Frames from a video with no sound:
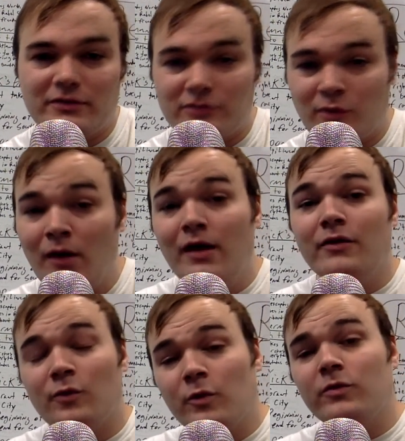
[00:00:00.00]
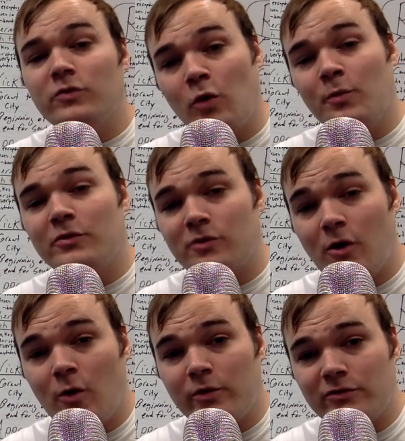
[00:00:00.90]
So the North is almost
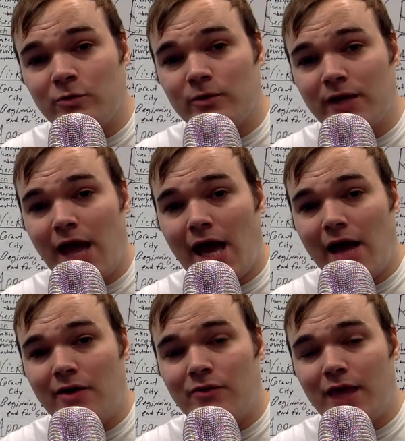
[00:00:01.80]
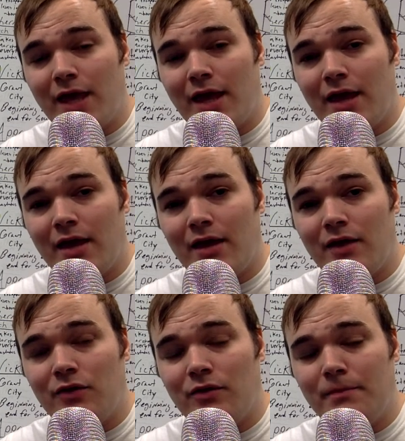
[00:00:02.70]
always going to have
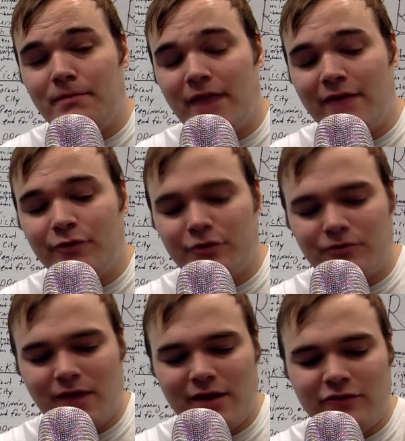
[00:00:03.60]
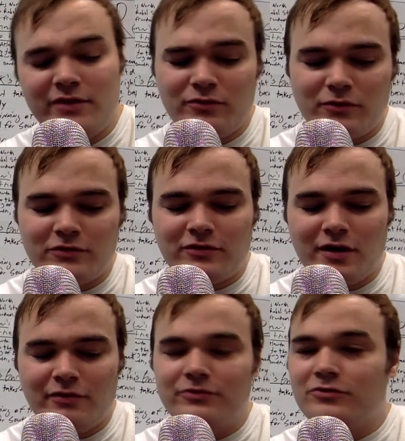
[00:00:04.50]
a naval advantage, even though the
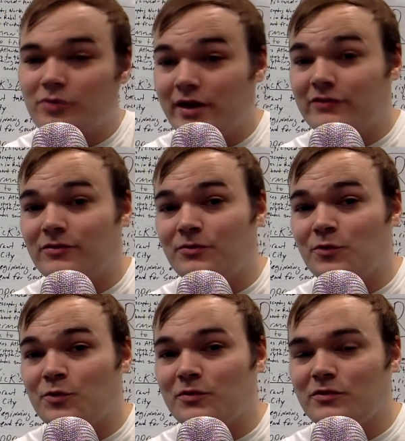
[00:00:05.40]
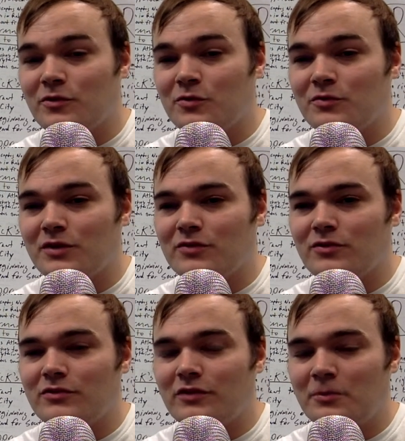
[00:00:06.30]
South strikes a few of its own
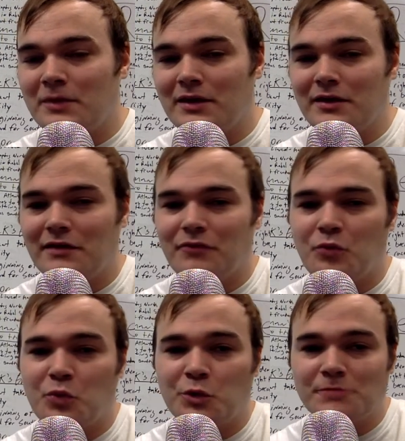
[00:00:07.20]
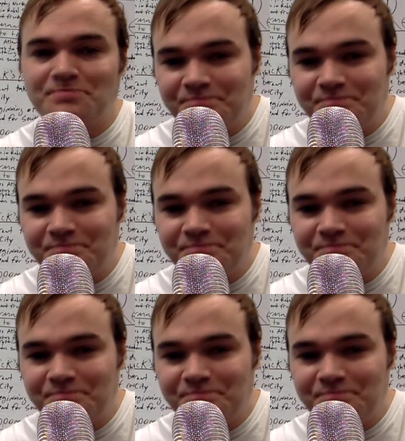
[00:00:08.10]
victories at the beginning of the war.